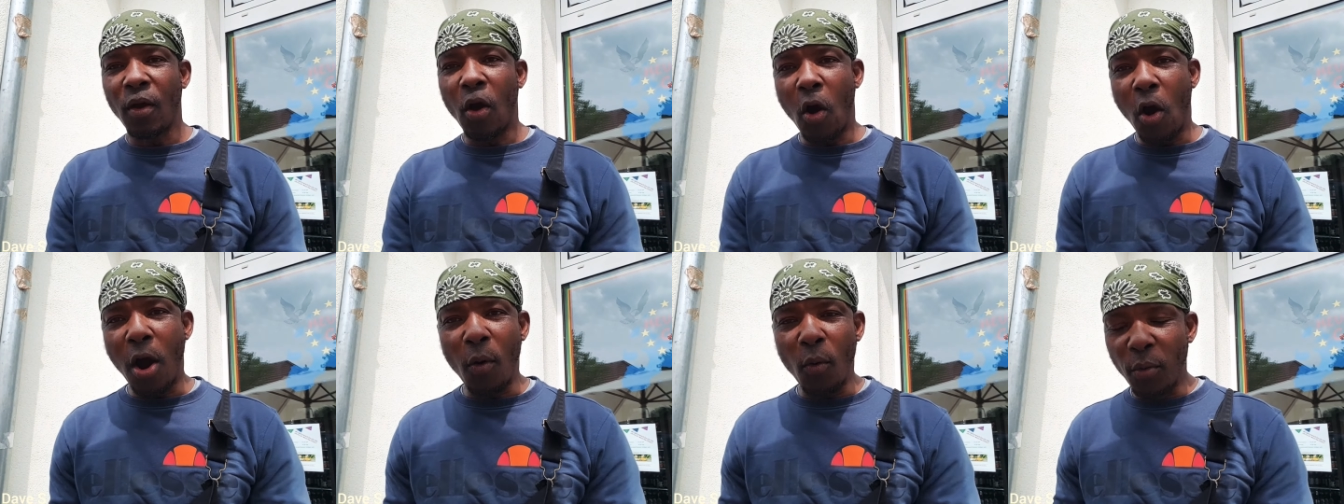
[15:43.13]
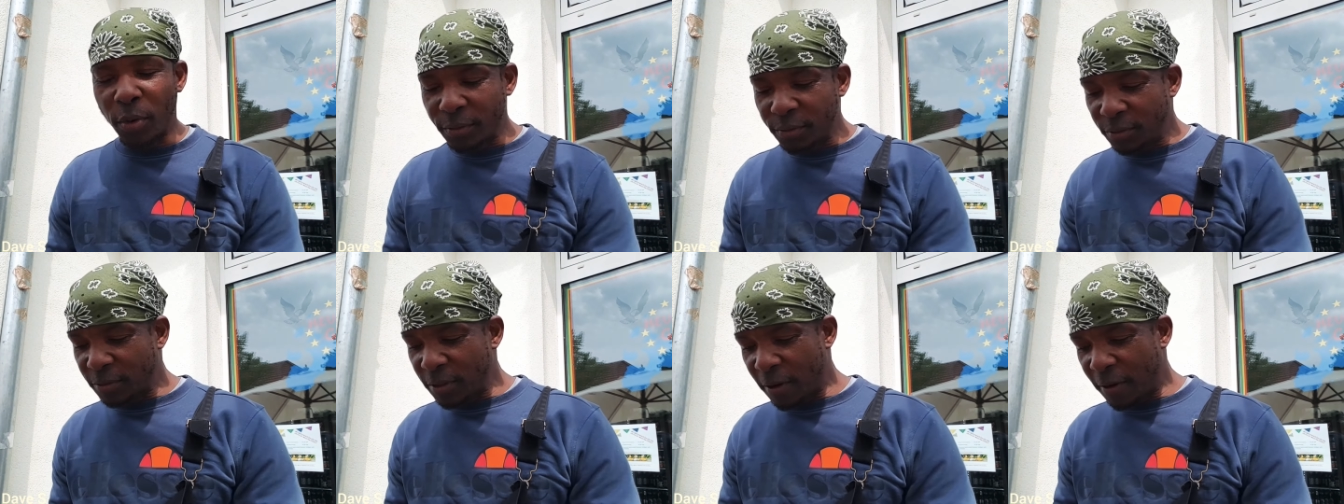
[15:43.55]
or I
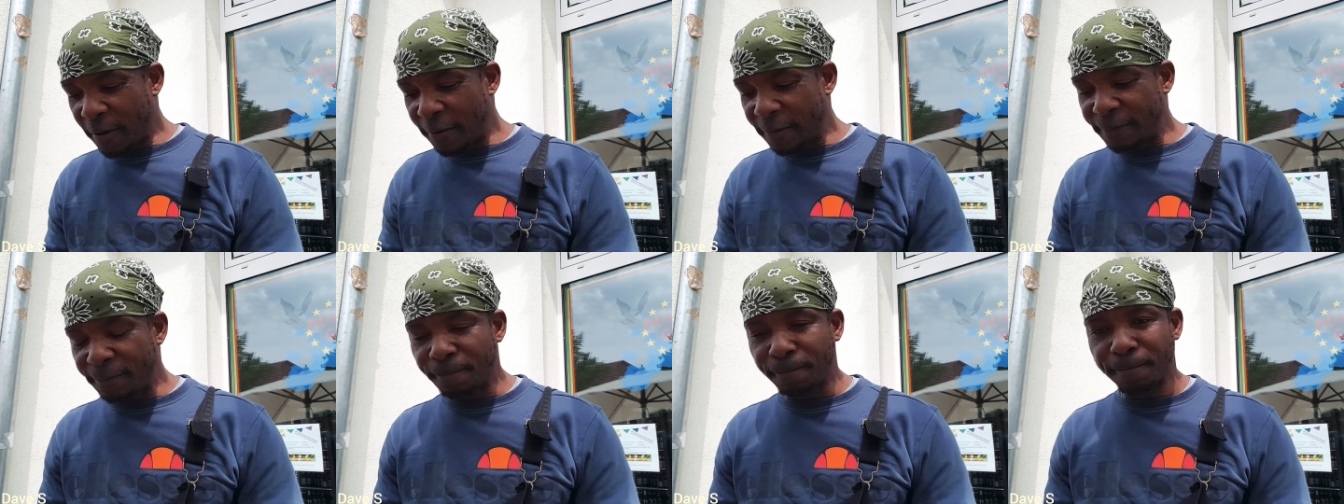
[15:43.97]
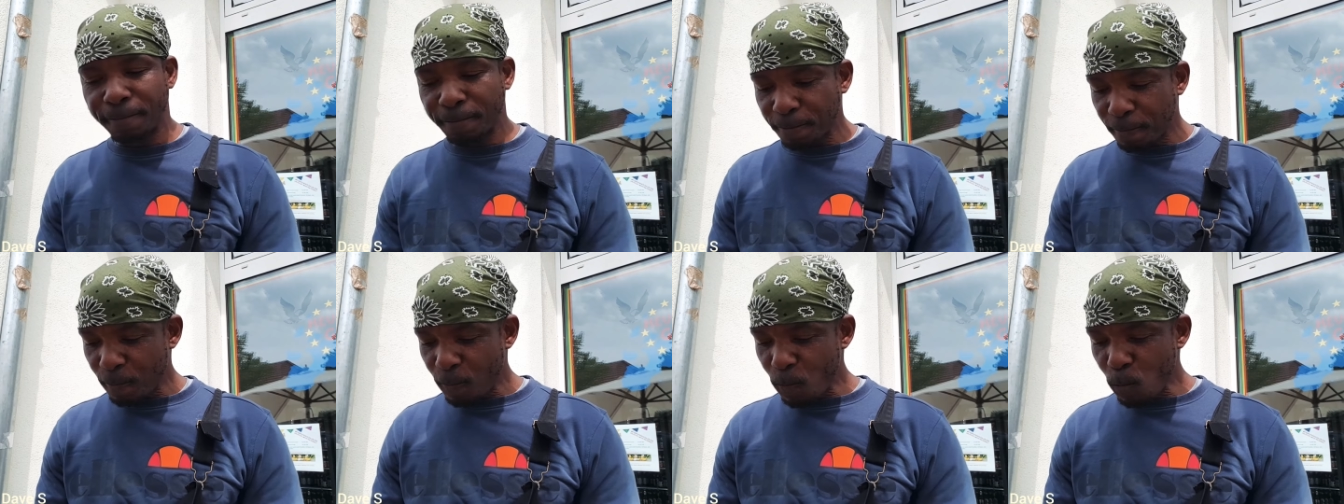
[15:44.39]
want um,
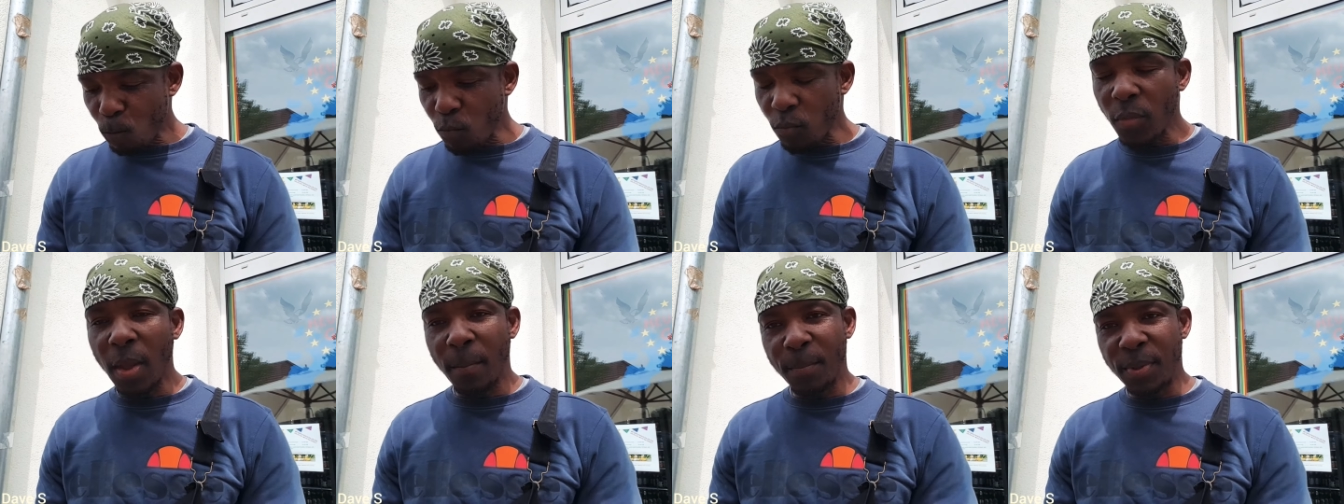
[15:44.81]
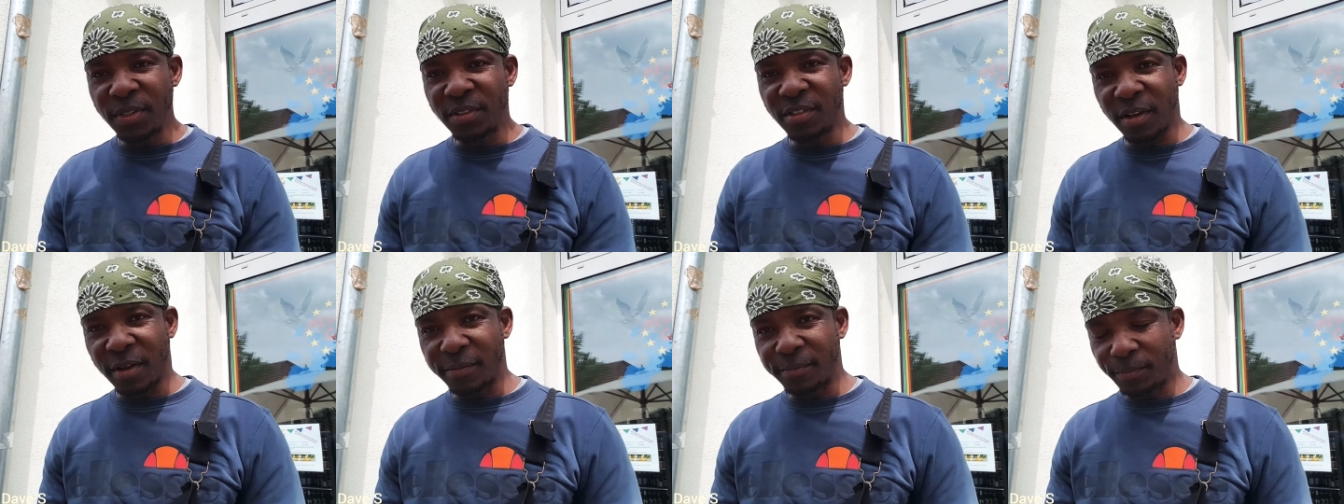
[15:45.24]

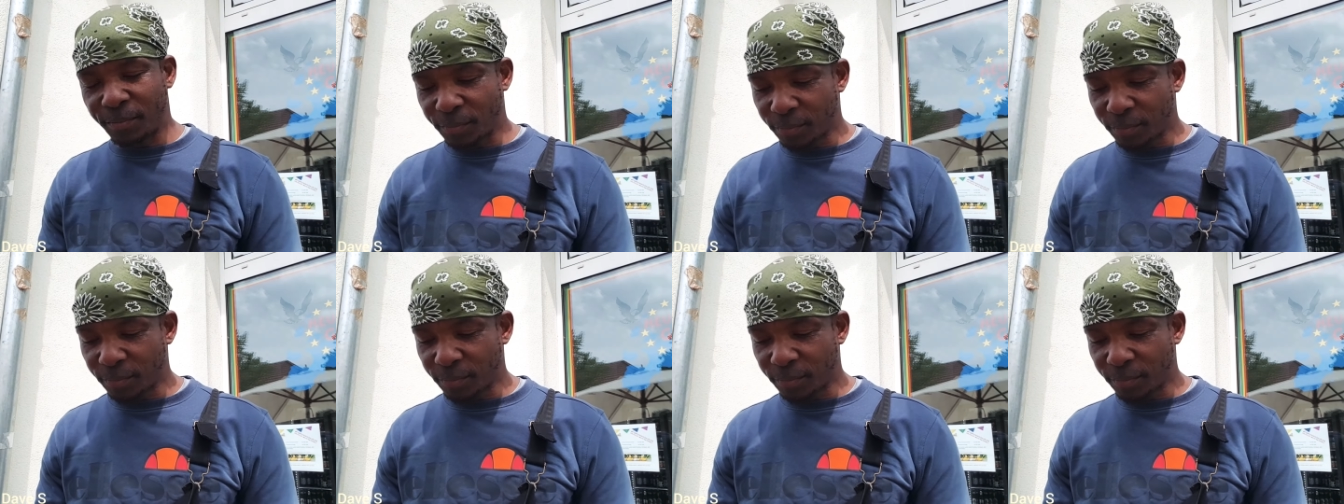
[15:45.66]
pizza.